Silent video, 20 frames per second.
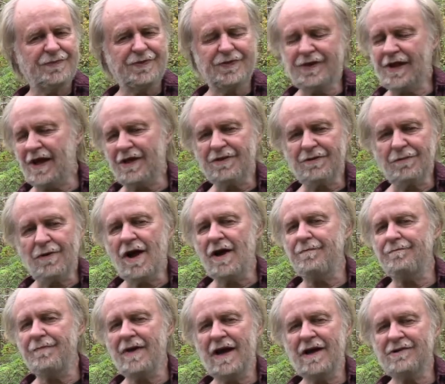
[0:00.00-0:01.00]
death
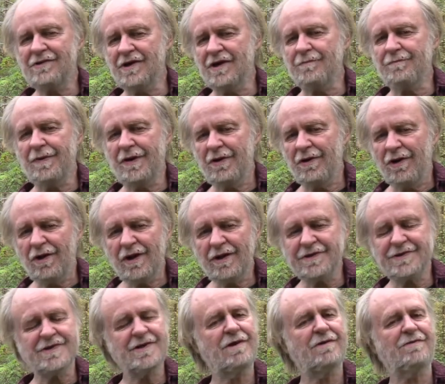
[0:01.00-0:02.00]
rot magic, but
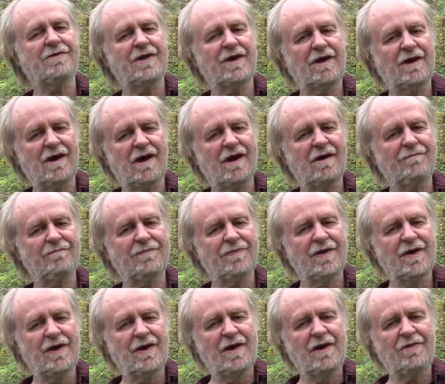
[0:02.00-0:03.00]
also the
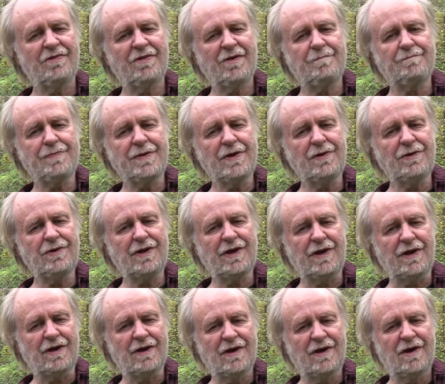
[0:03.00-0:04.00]

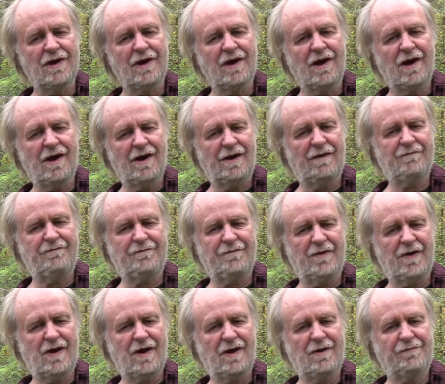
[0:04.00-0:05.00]
beauty of
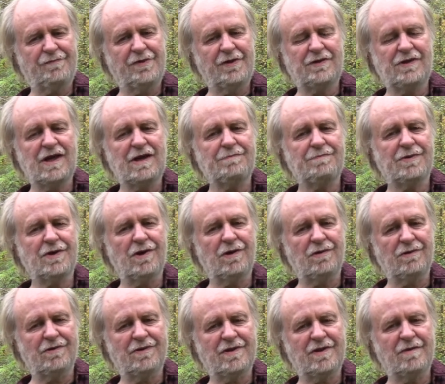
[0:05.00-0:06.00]
the deep
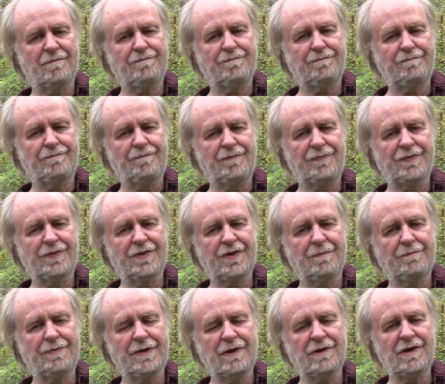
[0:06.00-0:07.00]
tones, the
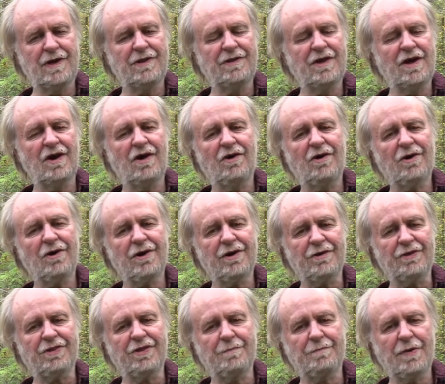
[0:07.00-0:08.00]
beauty, the art,
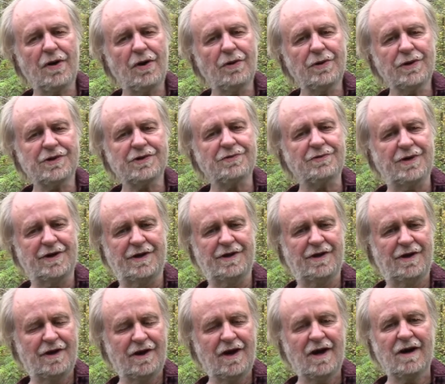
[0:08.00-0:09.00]
the poetry
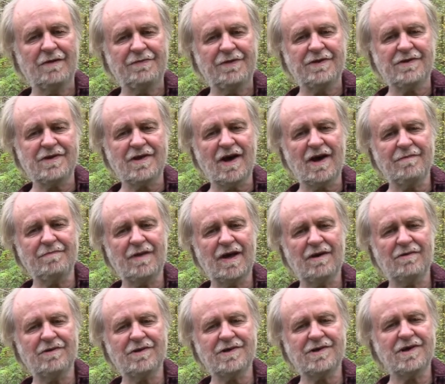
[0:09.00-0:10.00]
of this time
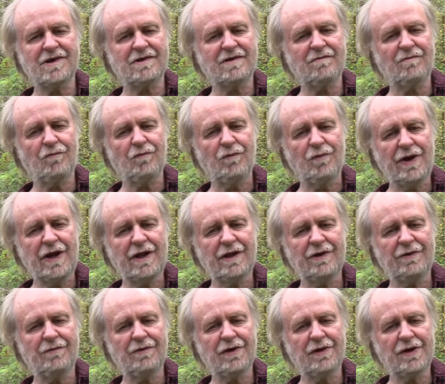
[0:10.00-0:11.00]
now is just
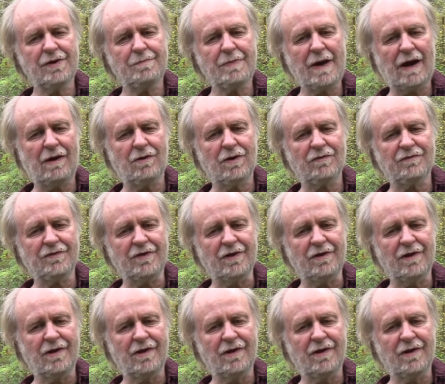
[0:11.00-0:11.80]
really, really powerful.